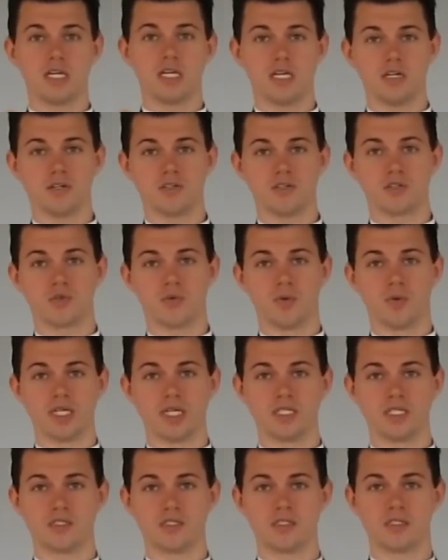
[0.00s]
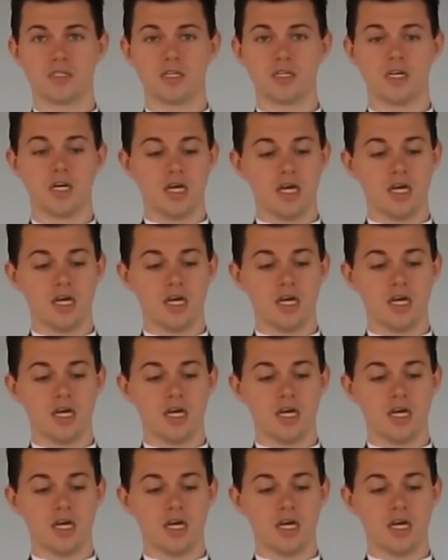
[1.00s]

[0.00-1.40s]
ear twist.